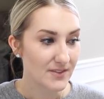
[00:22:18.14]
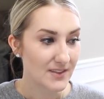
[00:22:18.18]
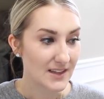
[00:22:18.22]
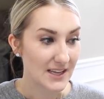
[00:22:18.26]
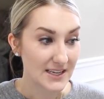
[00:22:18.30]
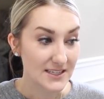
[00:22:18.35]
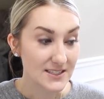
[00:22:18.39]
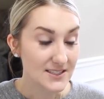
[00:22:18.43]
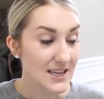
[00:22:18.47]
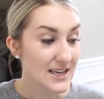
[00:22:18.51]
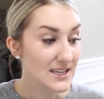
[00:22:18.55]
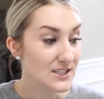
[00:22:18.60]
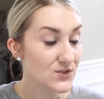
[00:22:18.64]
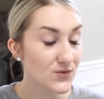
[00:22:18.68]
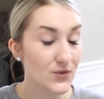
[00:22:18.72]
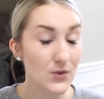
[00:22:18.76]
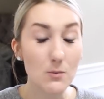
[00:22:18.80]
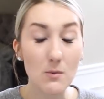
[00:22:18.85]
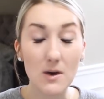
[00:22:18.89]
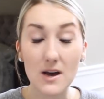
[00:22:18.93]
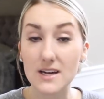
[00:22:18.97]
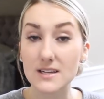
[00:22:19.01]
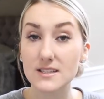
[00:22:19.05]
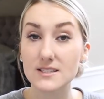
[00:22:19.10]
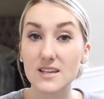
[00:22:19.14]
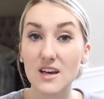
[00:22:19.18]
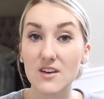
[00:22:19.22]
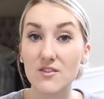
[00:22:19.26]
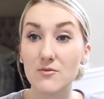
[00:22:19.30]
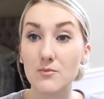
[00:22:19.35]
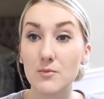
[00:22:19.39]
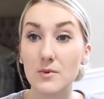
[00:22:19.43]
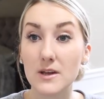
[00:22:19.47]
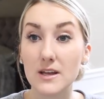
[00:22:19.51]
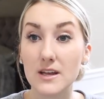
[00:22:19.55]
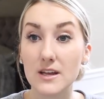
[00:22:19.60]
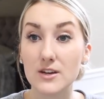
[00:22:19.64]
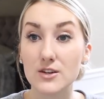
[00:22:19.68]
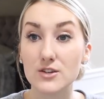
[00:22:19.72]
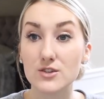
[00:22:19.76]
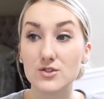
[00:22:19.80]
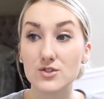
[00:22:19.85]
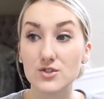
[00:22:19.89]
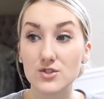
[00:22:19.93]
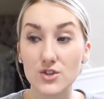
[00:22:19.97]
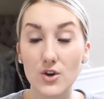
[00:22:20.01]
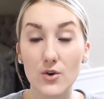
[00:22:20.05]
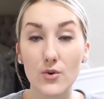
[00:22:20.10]
these last few months have been
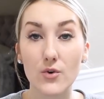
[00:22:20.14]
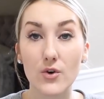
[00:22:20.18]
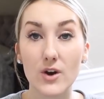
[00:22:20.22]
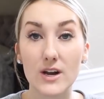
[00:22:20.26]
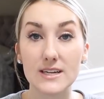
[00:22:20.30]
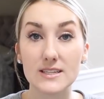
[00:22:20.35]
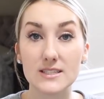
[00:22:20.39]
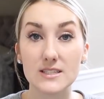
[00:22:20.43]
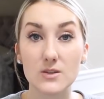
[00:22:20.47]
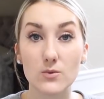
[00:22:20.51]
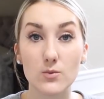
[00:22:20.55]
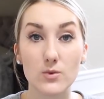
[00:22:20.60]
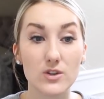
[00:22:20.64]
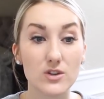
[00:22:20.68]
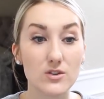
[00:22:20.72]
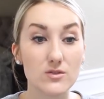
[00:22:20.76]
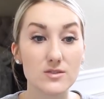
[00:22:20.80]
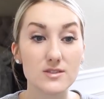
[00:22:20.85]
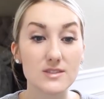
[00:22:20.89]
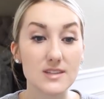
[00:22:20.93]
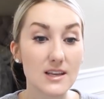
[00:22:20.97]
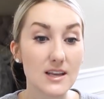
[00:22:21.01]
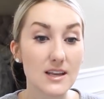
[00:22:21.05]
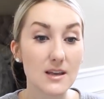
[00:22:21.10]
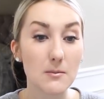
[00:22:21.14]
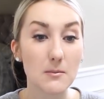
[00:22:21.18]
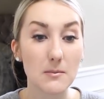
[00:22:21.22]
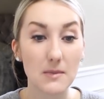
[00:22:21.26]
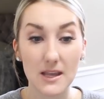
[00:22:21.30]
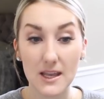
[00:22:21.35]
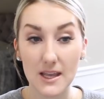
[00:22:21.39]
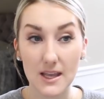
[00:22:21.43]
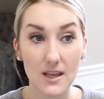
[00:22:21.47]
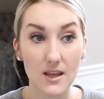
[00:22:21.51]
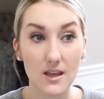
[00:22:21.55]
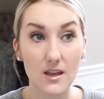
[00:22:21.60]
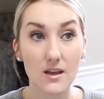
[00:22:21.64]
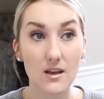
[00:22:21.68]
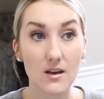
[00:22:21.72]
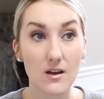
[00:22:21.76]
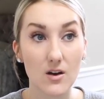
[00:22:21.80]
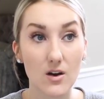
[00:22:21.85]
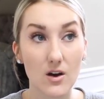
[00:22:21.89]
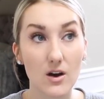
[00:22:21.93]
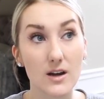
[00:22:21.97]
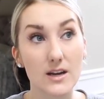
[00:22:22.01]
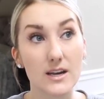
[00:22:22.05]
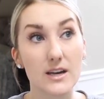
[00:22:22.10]
so crazy. When you see me
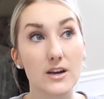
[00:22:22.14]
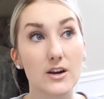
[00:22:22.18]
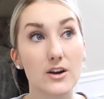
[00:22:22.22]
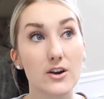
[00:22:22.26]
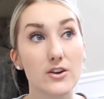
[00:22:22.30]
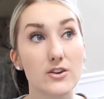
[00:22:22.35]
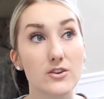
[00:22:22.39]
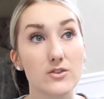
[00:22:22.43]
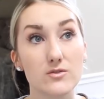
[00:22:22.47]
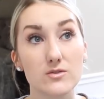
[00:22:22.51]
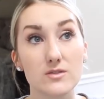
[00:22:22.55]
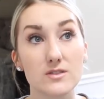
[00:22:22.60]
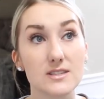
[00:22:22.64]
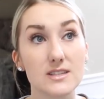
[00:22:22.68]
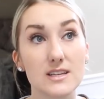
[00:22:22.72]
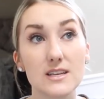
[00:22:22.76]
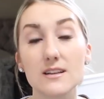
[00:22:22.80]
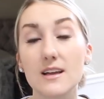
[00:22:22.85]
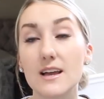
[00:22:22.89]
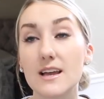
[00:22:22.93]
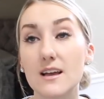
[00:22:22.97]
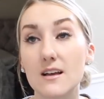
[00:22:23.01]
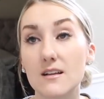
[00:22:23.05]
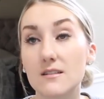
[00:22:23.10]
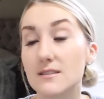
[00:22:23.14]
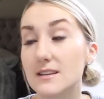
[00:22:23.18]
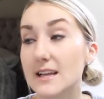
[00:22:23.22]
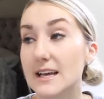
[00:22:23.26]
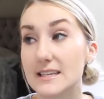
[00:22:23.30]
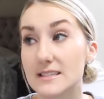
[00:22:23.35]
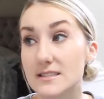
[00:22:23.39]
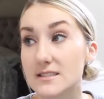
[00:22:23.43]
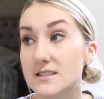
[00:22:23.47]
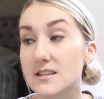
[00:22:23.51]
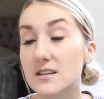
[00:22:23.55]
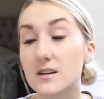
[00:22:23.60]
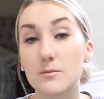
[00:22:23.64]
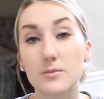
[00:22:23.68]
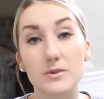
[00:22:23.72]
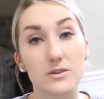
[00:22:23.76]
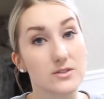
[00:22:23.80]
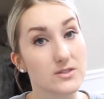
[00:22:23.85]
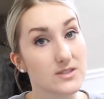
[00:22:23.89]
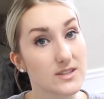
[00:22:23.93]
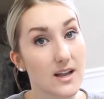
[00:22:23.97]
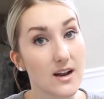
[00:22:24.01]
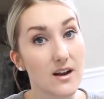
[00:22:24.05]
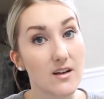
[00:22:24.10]
on here, you see like less than
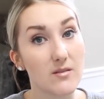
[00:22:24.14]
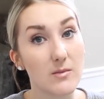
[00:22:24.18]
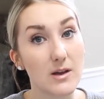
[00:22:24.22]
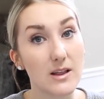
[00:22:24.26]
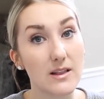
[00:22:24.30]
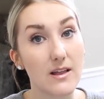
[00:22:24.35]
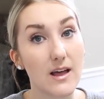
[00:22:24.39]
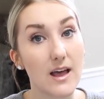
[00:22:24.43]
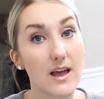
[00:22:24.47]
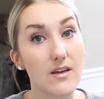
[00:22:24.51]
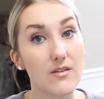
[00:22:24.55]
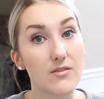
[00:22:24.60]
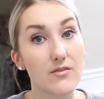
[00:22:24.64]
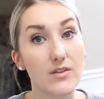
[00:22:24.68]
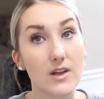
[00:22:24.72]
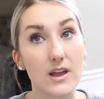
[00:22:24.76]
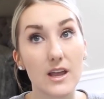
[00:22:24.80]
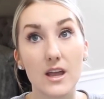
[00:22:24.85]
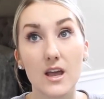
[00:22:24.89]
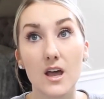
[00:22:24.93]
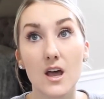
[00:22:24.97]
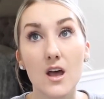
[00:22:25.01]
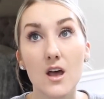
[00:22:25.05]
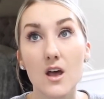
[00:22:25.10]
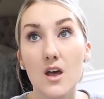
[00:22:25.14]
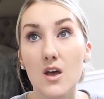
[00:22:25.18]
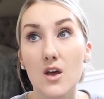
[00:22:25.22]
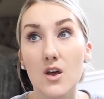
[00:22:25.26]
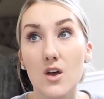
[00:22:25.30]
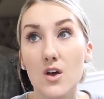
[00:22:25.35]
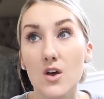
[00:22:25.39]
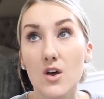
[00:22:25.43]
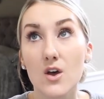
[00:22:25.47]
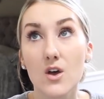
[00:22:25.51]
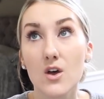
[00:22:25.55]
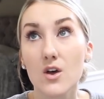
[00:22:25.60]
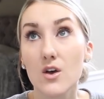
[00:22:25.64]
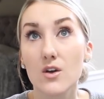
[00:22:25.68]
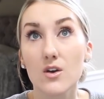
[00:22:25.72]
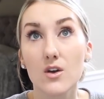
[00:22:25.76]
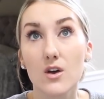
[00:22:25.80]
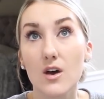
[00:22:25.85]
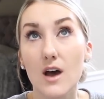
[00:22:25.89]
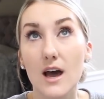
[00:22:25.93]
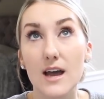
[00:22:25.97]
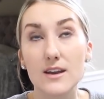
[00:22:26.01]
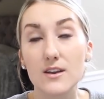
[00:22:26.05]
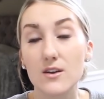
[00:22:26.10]
1% of my life. Like
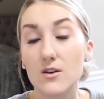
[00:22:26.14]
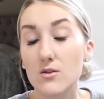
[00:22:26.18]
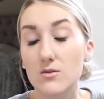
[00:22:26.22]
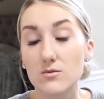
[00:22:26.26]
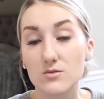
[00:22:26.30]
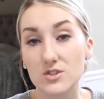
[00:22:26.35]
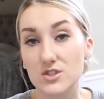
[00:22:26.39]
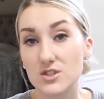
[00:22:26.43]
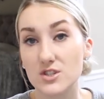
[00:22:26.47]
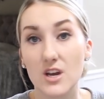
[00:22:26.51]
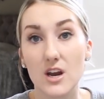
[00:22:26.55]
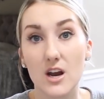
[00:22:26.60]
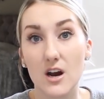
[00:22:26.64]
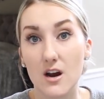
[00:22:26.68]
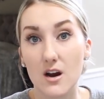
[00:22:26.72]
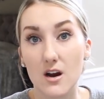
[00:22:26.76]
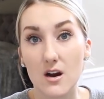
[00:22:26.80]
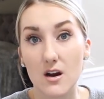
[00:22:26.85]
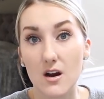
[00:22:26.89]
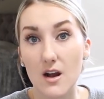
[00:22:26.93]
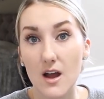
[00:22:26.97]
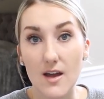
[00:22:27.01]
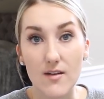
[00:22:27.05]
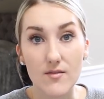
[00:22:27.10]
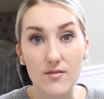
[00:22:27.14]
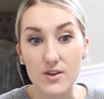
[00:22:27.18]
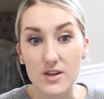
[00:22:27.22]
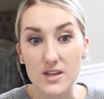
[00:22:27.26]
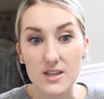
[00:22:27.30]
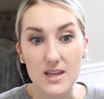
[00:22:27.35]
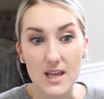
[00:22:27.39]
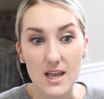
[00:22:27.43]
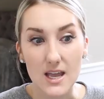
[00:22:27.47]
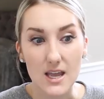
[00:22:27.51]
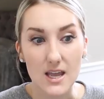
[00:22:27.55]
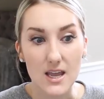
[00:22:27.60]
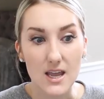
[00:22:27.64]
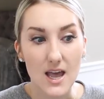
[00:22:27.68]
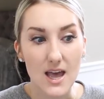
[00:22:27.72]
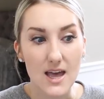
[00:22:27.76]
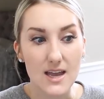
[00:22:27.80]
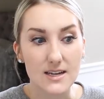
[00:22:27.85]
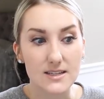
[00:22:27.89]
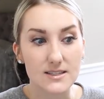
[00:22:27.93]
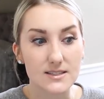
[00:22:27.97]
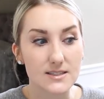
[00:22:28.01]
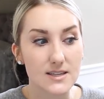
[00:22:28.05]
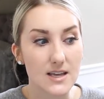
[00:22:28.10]
I don't share everything,
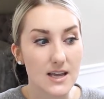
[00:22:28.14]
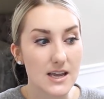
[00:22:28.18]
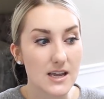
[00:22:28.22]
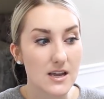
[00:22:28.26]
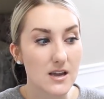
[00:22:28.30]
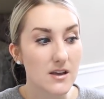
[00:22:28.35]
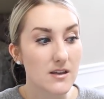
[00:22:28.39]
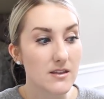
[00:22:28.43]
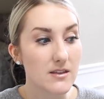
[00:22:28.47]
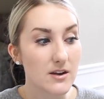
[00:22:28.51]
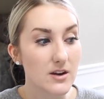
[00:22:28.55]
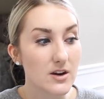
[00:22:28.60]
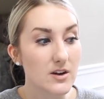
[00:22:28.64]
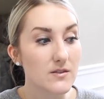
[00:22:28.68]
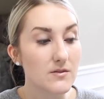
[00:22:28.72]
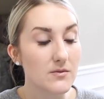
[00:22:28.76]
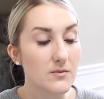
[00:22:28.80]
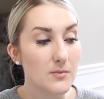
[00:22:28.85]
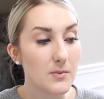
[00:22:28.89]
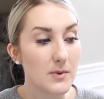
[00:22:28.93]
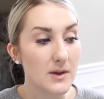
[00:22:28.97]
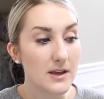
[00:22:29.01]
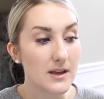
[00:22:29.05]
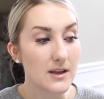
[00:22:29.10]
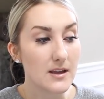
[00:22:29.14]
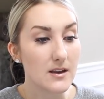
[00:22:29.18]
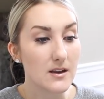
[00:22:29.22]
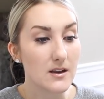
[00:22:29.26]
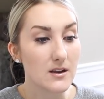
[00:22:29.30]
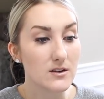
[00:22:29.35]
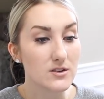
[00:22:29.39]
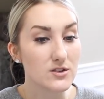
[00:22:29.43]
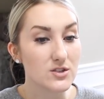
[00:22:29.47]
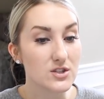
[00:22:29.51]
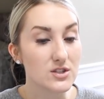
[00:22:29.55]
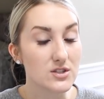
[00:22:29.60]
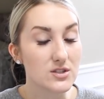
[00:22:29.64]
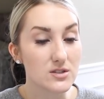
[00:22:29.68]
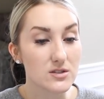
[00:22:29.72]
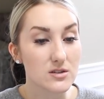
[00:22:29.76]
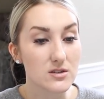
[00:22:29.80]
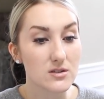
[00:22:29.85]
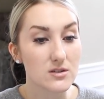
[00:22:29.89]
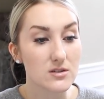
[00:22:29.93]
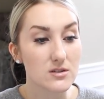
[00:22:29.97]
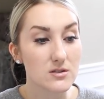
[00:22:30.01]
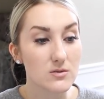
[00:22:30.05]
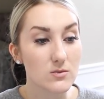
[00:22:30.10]
and it's like there have been
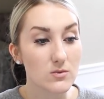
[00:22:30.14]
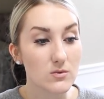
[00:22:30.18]
just